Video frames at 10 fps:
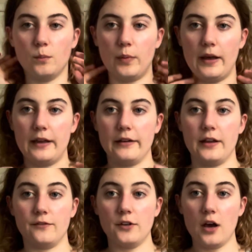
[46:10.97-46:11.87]
But
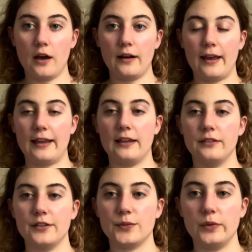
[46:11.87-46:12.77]
if not, I get
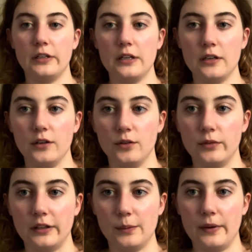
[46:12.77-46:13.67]
this really cute,
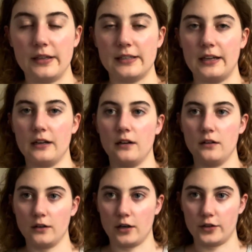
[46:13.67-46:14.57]
really basic
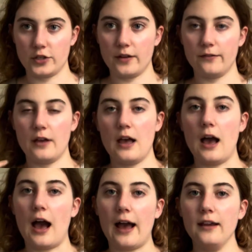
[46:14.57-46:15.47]
kerchief.
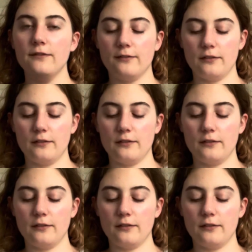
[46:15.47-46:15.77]
I've